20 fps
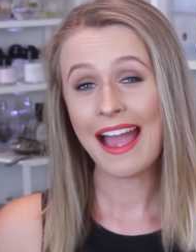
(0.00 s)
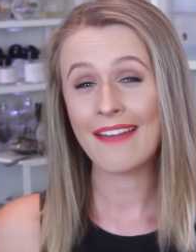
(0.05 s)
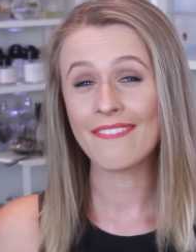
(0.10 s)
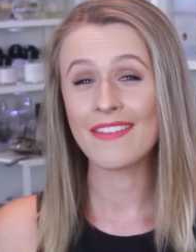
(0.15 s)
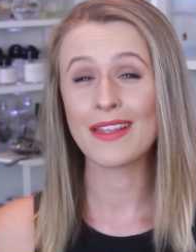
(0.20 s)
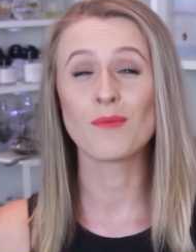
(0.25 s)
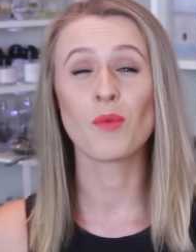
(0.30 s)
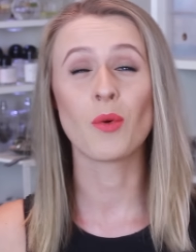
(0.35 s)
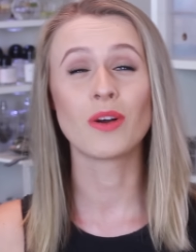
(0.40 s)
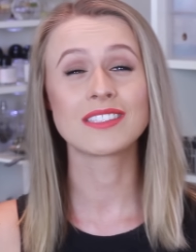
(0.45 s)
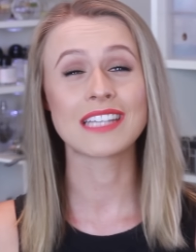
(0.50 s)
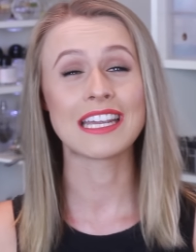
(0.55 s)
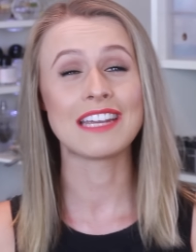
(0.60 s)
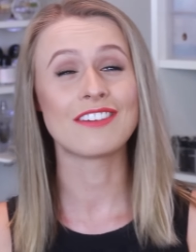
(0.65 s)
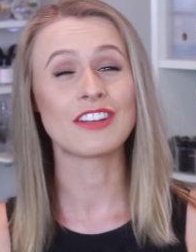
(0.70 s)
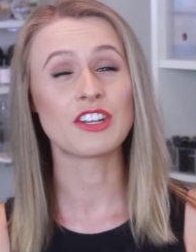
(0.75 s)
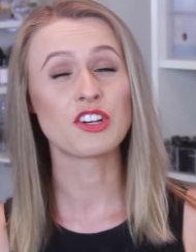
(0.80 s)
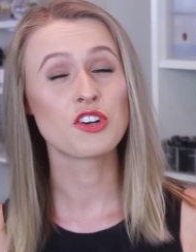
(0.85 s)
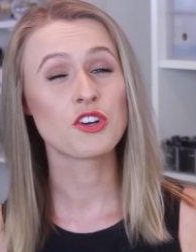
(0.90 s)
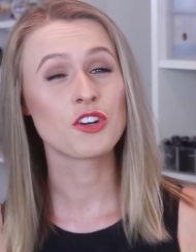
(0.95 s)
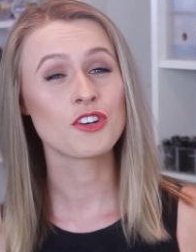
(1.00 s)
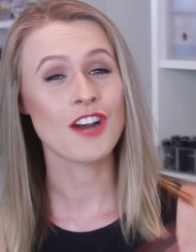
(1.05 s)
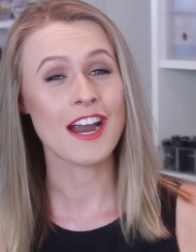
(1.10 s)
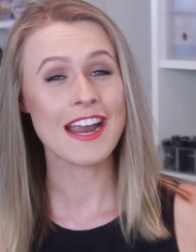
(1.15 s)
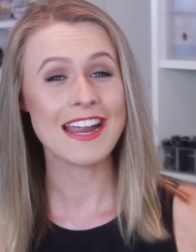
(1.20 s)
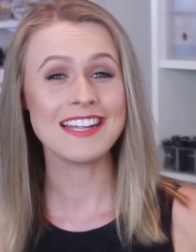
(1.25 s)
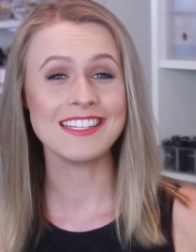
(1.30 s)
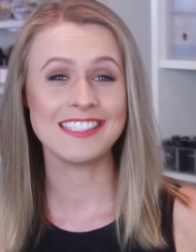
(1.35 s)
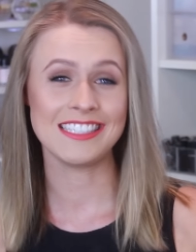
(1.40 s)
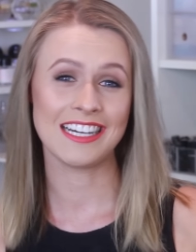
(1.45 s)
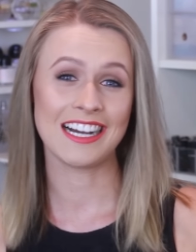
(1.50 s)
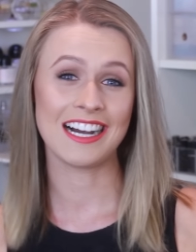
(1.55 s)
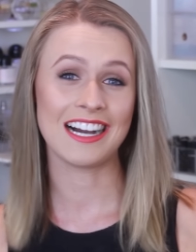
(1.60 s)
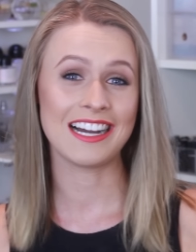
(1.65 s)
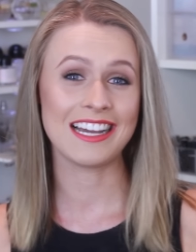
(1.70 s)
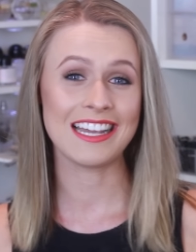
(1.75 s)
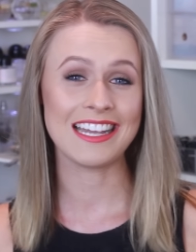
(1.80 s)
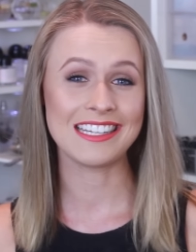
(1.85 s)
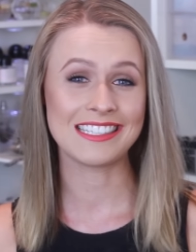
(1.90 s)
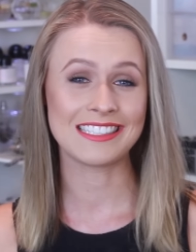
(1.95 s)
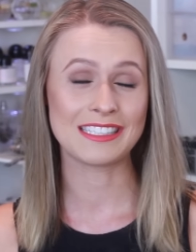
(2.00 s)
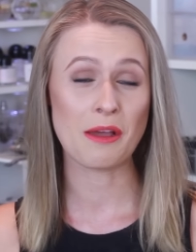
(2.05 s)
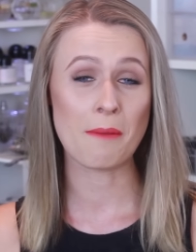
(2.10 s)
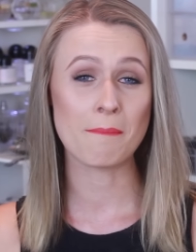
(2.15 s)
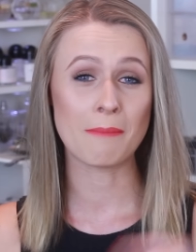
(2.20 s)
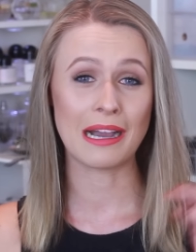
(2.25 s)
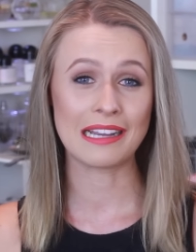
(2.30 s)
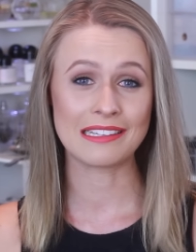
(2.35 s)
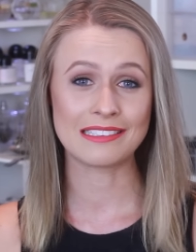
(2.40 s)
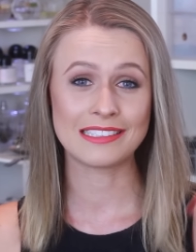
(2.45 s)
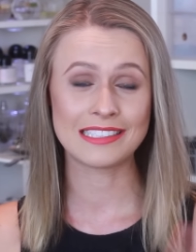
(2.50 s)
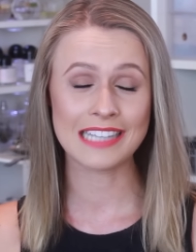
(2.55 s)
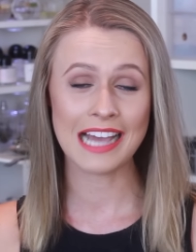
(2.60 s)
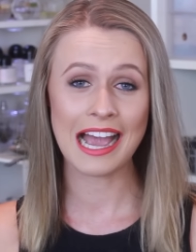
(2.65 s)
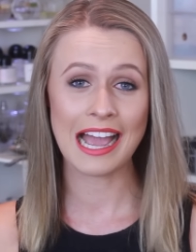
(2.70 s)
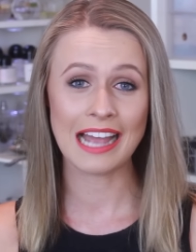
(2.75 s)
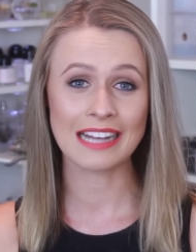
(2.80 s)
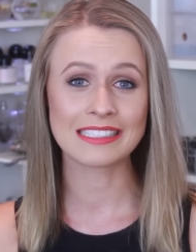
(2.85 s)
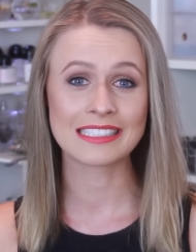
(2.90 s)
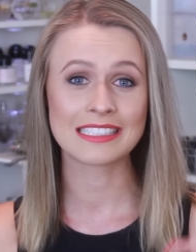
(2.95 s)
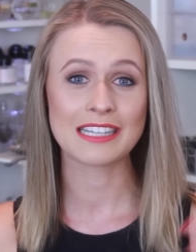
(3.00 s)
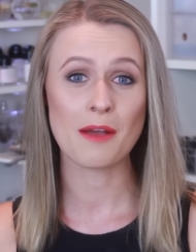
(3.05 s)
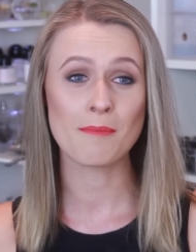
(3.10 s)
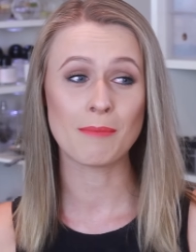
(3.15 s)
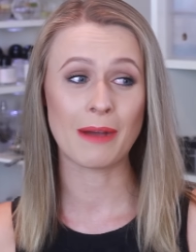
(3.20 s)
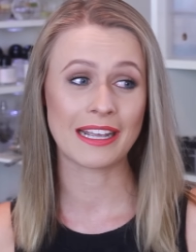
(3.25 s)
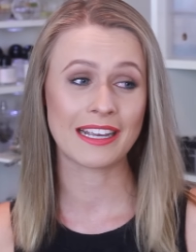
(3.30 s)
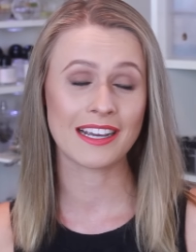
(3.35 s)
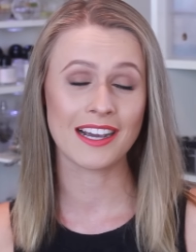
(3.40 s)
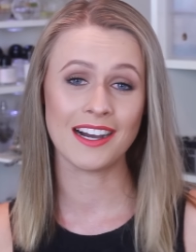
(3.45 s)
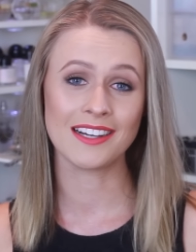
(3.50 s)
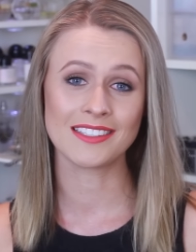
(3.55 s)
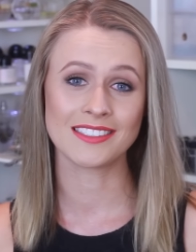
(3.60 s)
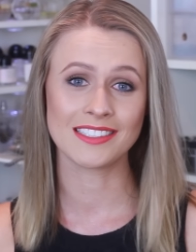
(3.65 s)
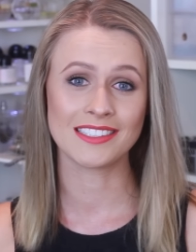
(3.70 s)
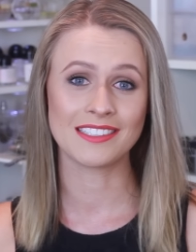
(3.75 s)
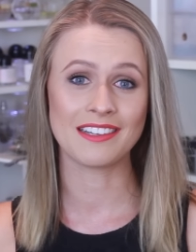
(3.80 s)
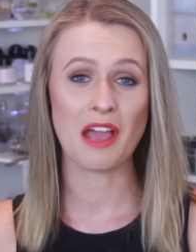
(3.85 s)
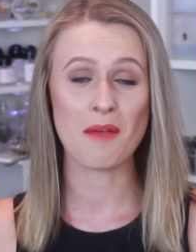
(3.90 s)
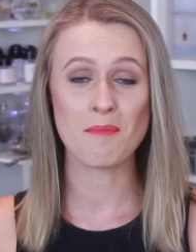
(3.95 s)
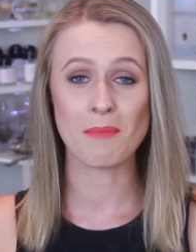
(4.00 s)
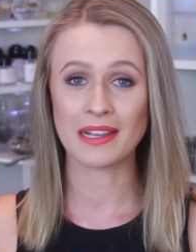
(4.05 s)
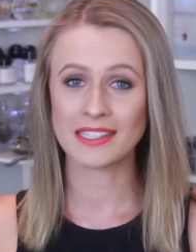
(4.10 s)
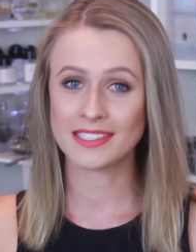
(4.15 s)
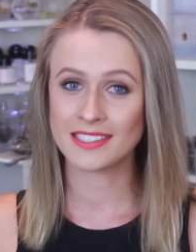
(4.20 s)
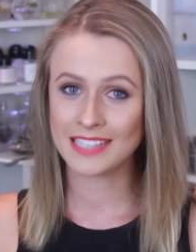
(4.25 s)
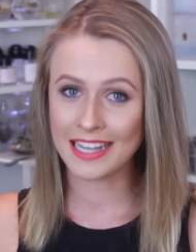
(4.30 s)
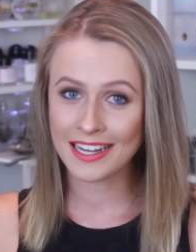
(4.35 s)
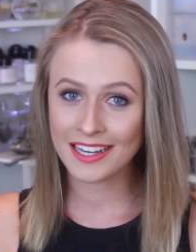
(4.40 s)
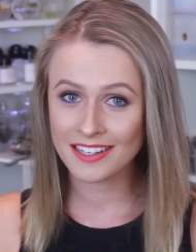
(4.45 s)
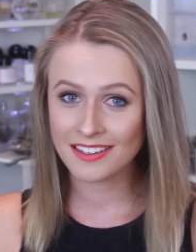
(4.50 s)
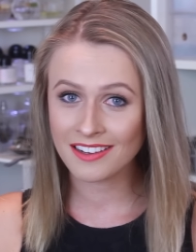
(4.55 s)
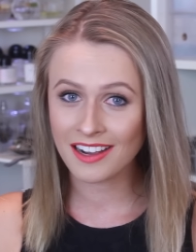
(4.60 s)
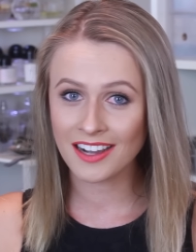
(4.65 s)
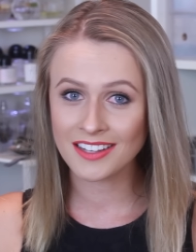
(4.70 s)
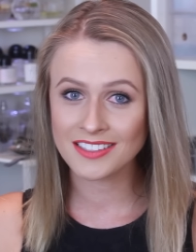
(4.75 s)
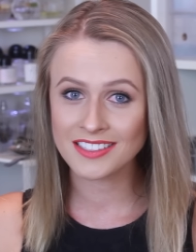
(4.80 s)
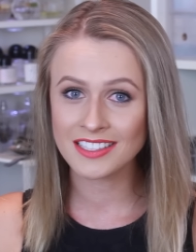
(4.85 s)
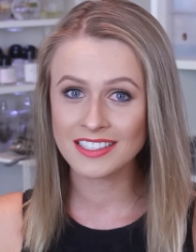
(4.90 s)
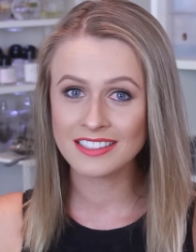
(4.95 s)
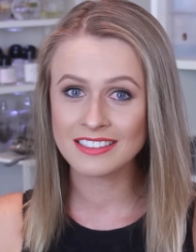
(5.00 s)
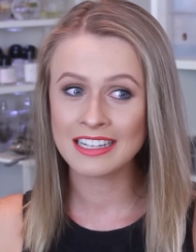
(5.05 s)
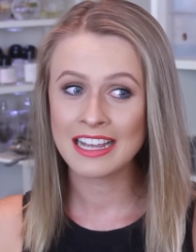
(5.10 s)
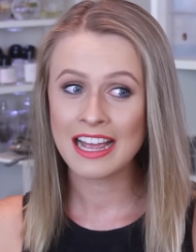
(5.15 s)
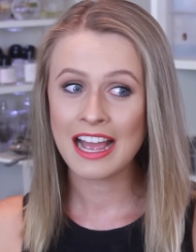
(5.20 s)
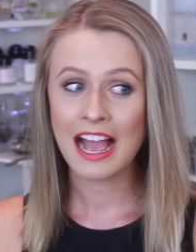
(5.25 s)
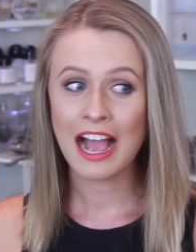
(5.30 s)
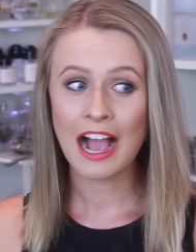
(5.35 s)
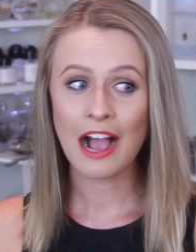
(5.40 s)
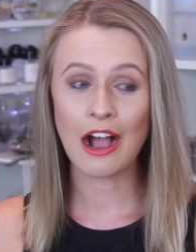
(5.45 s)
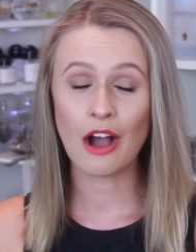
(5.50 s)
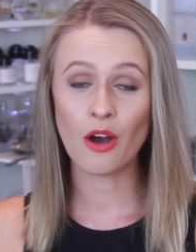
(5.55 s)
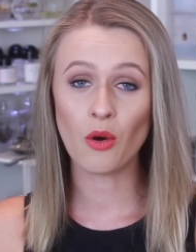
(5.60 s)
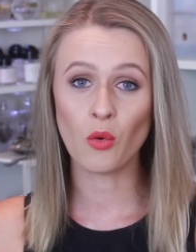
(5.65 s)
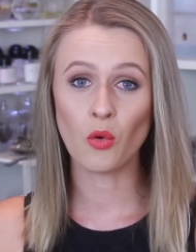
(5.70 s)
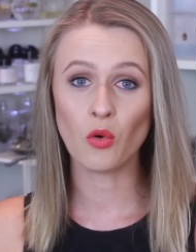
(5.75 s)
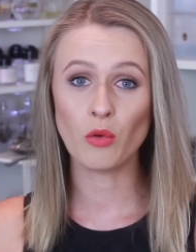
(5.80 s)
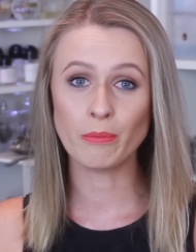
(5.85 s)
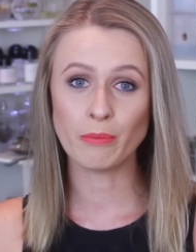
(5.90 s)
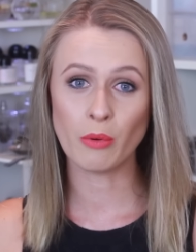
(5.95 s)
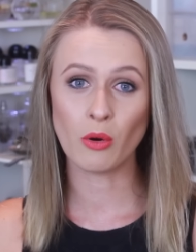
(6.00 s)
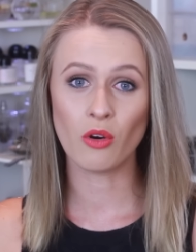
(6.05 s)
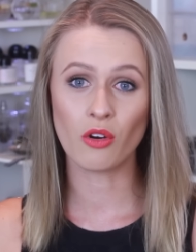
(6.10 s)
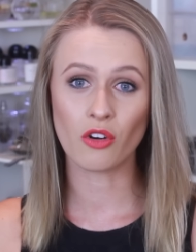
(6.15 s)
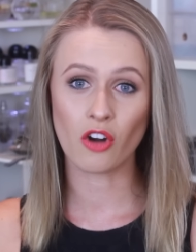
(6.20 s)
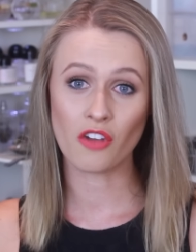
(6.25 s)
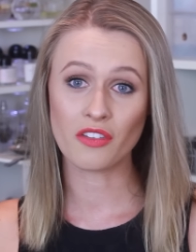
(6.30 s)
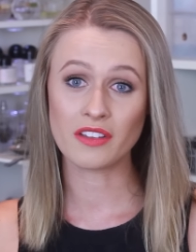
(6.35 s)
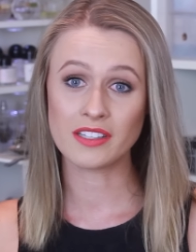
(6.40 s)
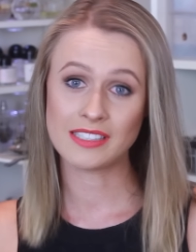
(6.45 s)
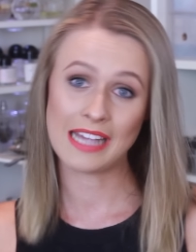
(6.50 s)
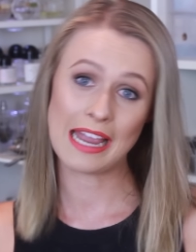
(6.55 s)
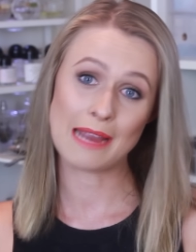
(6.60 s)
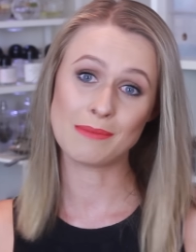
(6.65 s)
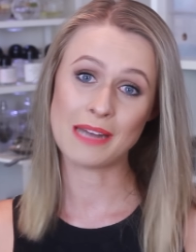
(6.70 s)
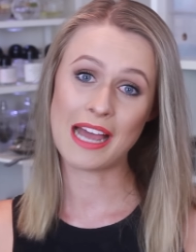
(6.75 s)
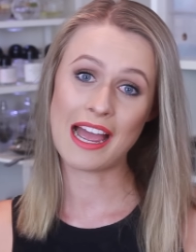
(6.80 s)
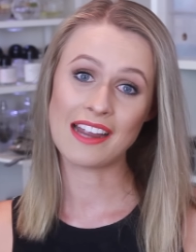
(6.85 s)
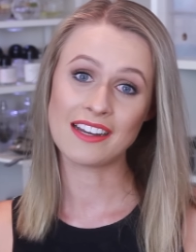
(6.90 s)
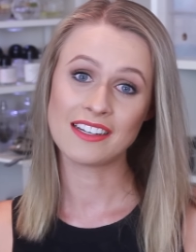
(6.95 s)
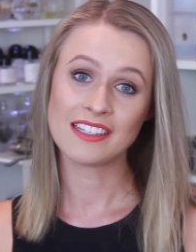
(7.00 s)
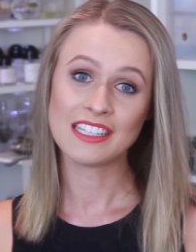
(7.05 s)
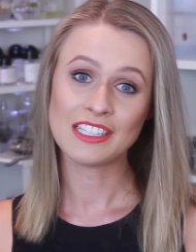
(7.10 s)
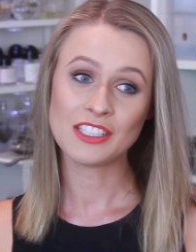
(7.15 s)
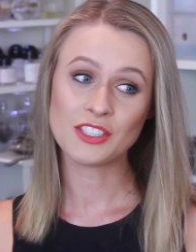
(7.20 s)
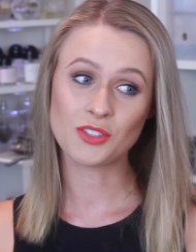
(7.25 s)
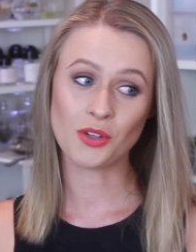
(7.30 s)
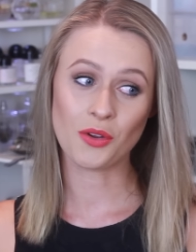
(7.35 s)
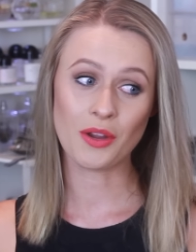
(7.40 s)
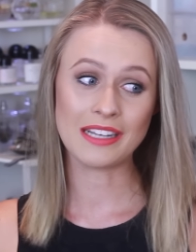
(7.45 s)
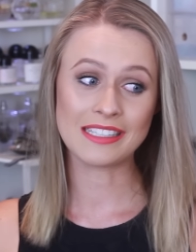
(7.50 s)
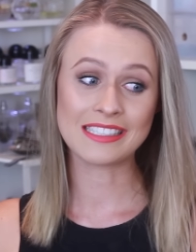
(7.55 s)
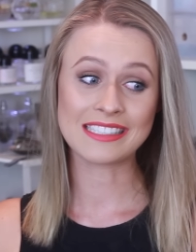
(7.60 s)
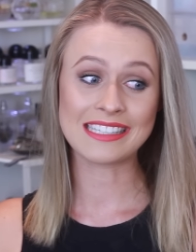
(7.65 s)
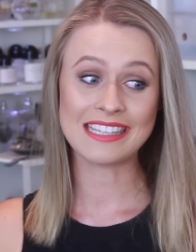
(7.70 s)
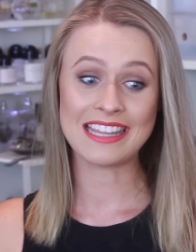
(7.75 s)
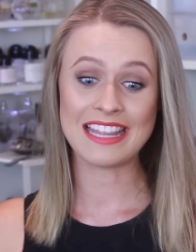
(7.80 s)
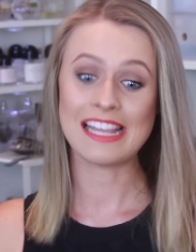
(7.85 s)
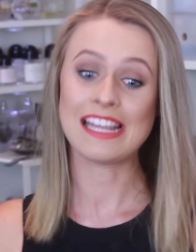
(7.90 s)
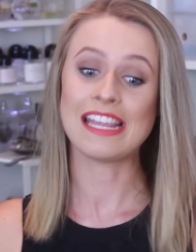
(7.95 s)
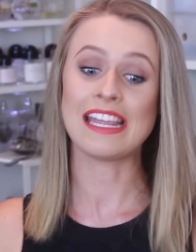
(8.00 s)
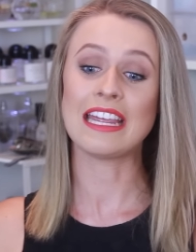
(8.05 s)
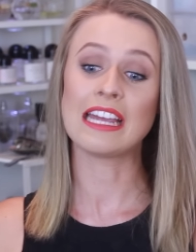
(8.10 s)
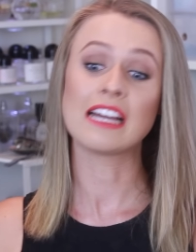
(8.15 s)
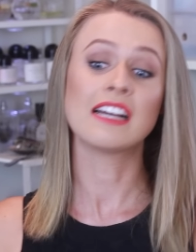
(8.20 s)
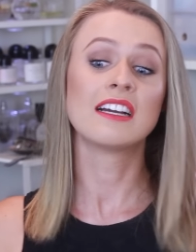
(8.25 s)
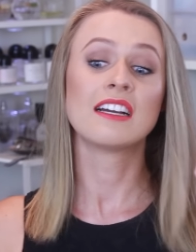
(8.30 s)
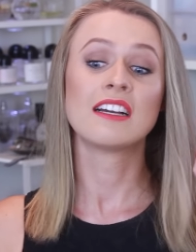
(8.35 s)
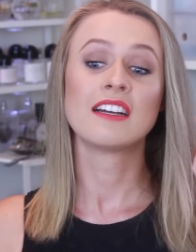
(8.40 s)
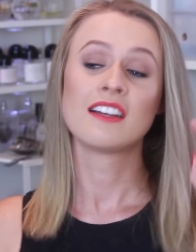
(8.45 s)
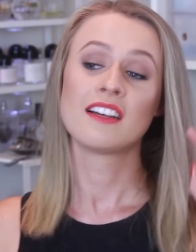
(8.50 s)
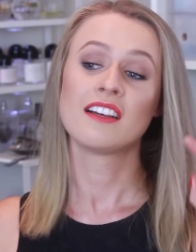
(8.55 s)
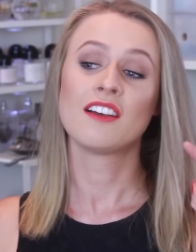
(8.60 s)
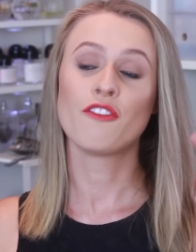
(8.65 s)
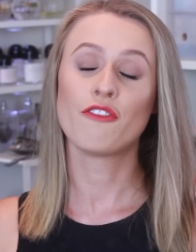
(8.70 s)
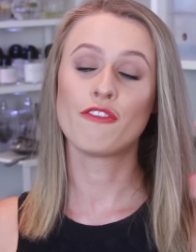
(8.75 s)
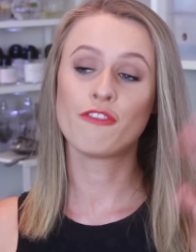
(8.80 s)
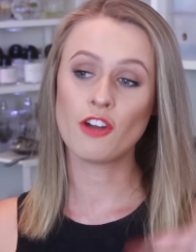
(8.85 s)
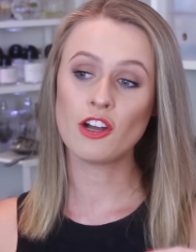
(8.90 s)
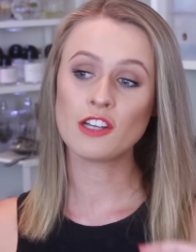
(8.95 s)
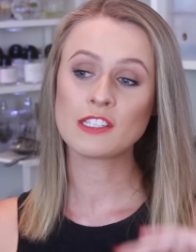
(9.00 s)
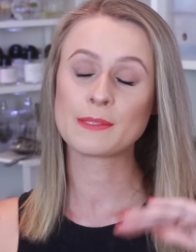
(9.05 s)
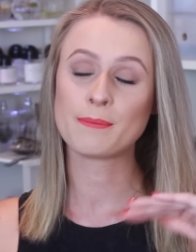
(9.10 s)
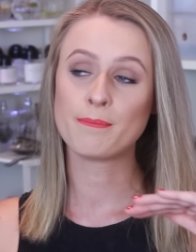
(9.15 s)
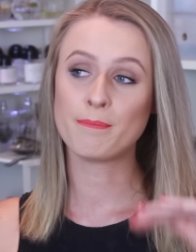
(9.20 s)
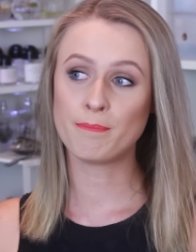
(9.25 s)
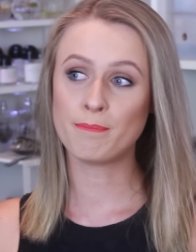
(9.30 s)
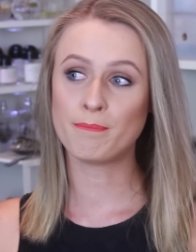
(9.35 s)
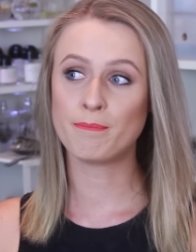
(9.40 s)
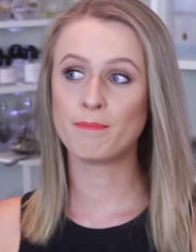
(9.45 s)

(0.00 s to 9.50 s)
And then what's even crazier is that my dad, my cousin, and my second cousin are all born on the same day. So it's the first